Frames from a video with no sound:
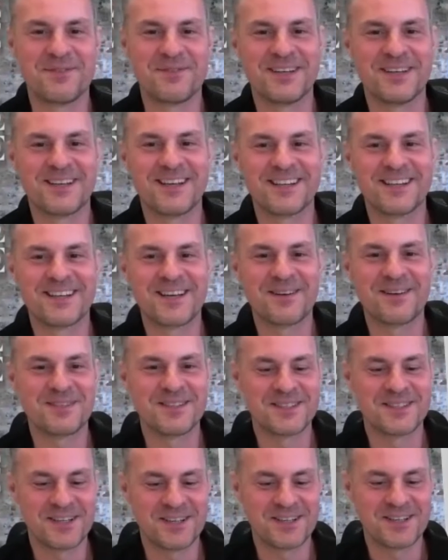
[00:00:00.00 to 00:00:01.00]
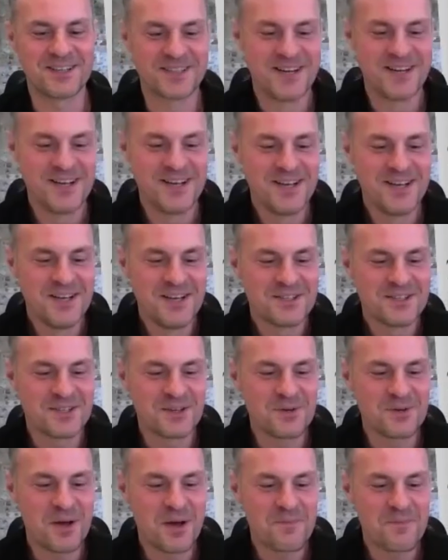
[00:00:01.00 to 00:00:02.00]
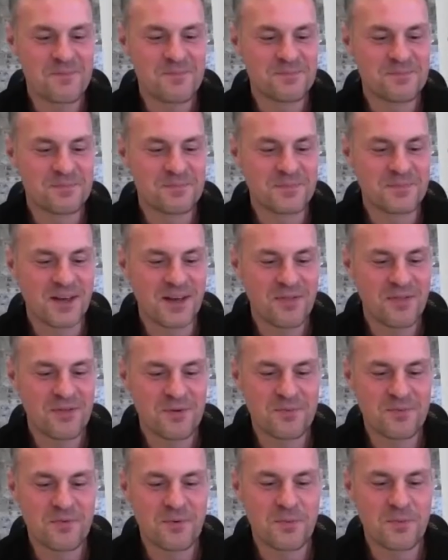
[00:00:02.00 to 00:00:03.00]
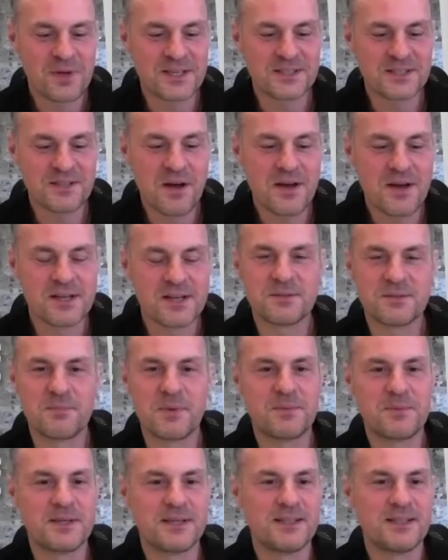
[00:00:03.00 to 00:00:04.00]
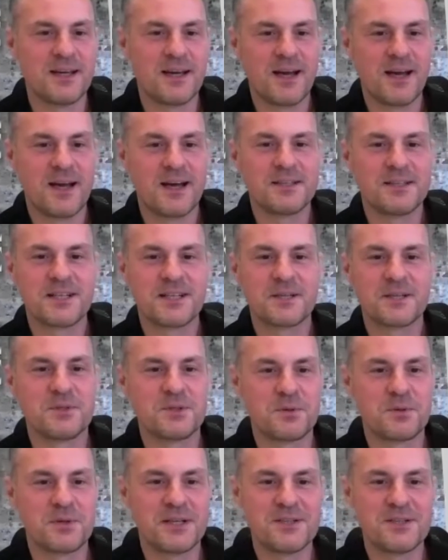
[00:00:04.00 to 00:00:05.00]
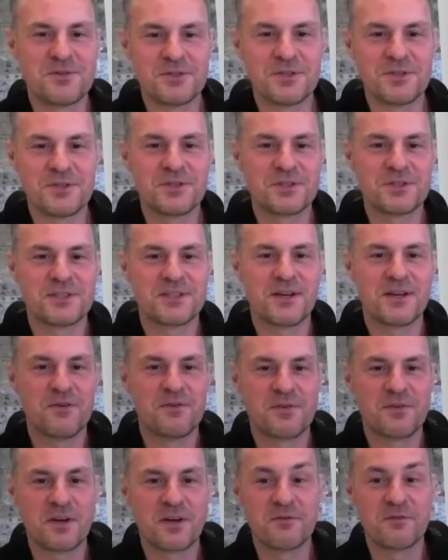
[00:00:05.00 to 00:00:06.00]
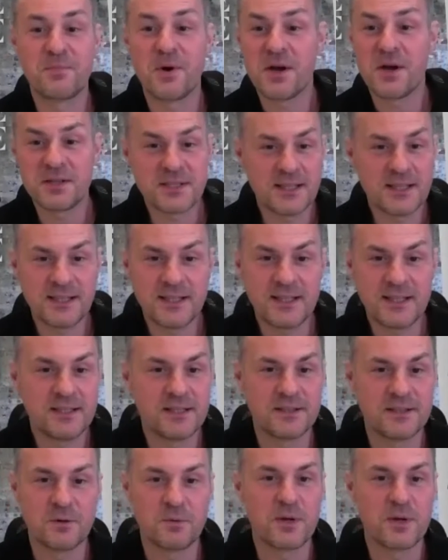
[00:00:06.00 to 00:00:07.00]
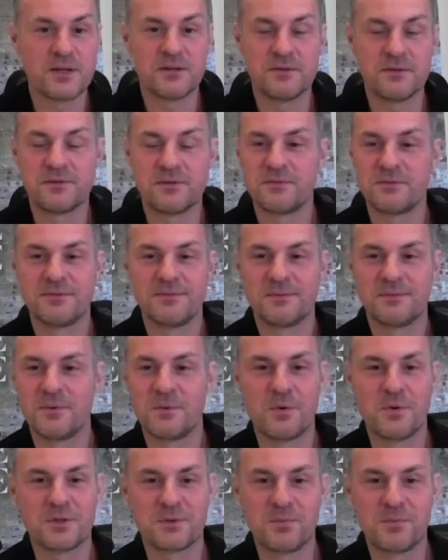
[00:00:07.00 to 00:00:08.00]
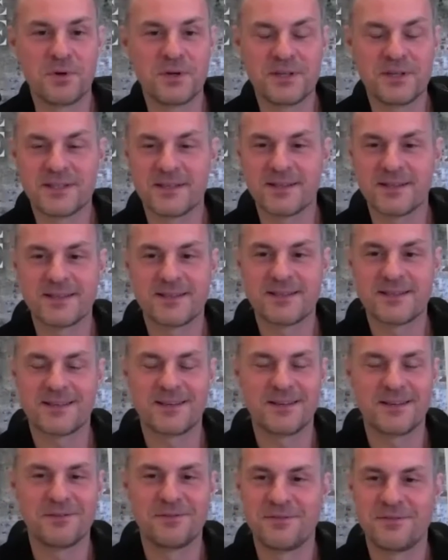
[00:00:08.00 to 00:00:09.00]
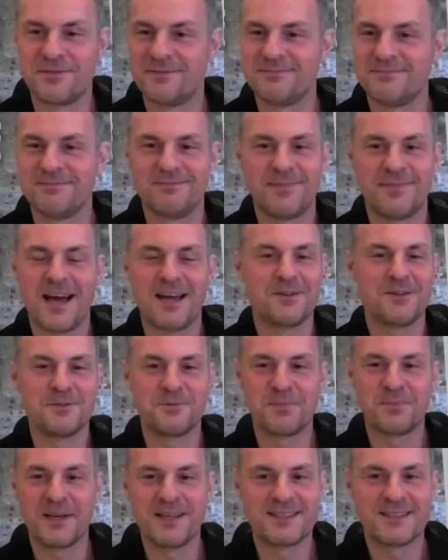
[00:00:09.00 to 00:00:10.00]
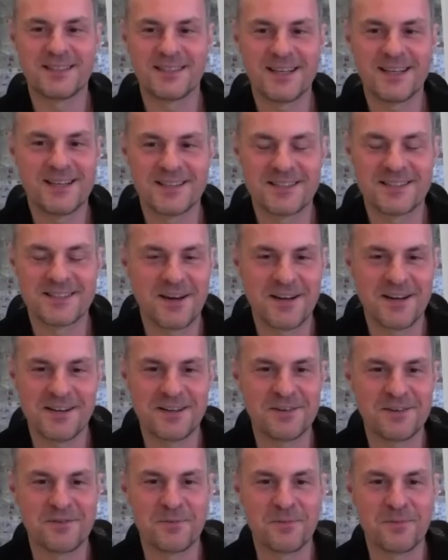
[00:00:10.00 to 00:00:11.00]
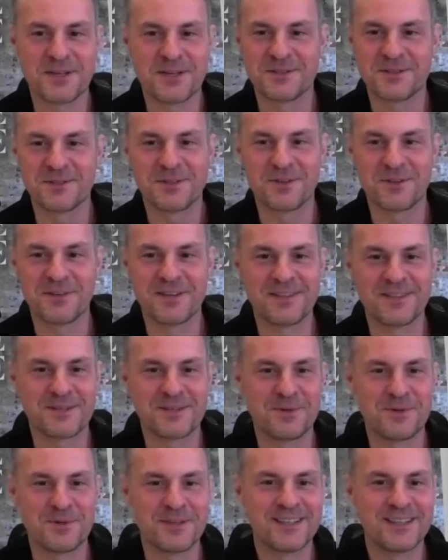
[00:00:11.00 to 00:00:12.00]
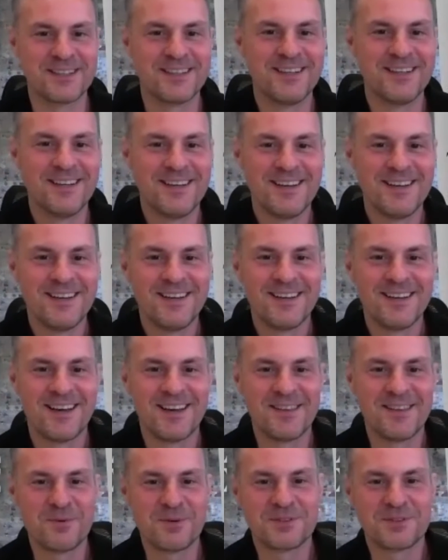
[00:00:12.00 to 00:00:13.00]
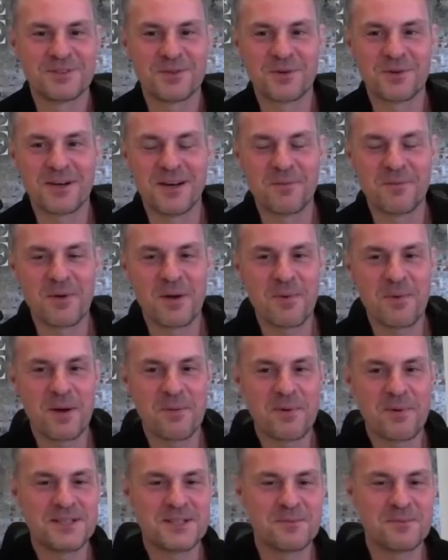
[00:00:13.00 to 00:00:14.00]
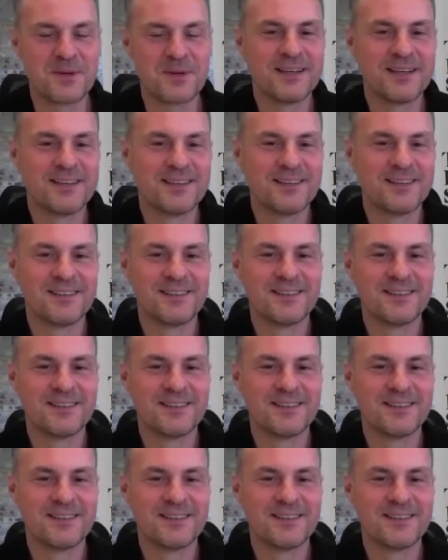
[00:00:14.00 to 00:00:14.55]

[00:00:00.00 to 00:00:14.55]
definitely kind of kept in touch. So I thought before we get started, maybe Jasper, do you want to introduce yourself kind of personally, what's brought you to this kind of hallowed peak today, this highlight of your personal career this morning, and then we'll talk a little bit about Pensionbee.